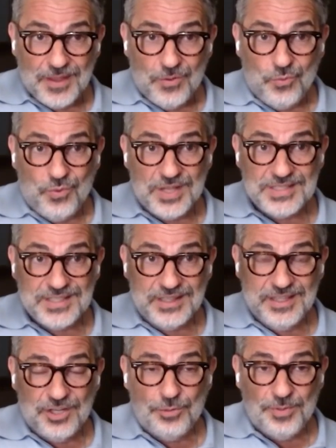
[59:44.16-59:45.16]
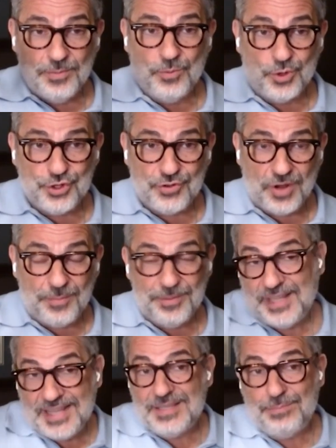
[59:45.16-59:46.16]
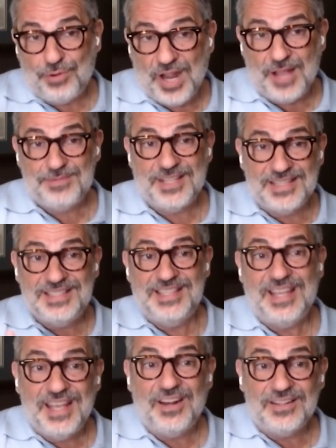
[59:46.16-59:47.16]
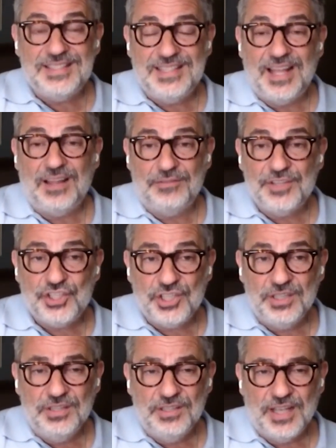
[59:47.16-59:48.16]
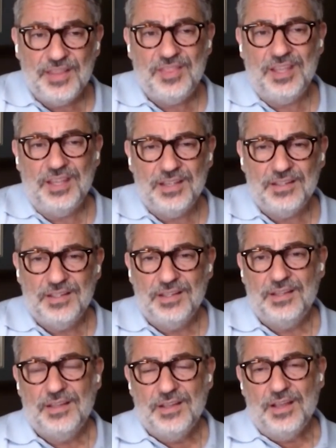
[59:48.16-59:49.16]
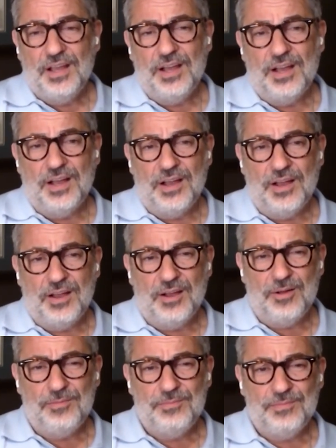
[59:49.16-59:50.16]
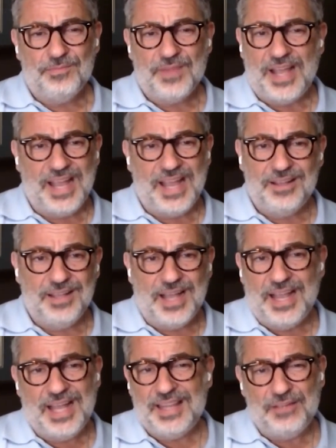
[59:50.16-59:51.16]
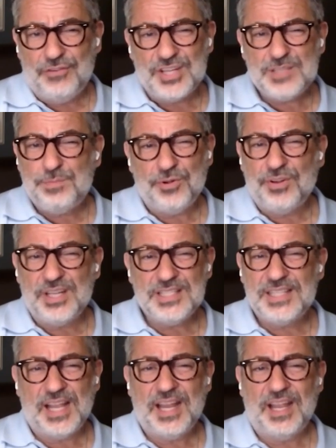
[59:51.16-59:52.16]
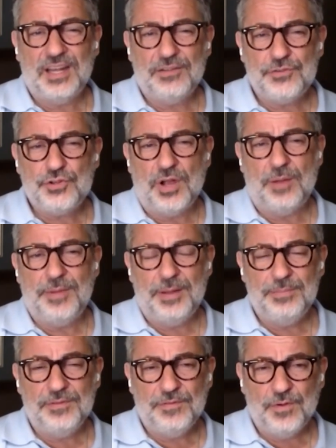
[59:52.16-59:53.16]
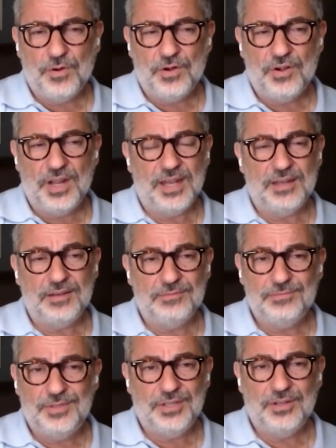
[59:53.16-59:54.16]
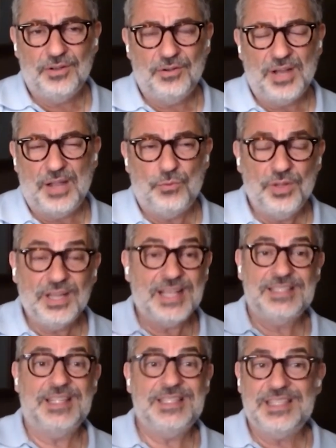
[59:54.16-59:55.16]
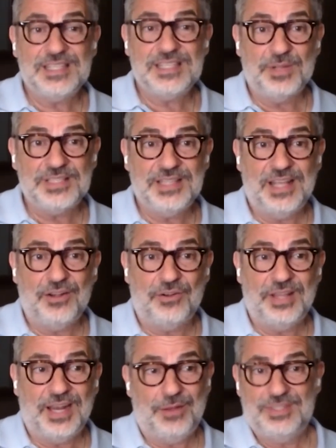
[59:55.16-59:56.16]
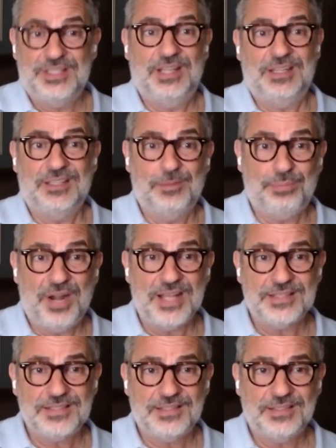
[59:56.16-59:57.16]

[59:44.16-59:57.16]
was a little bit more traumatizing perhaps than seeing it on television, I think. I had never experienced that kind of trauma before, and, I realized it 6 months later that I was a little depressed.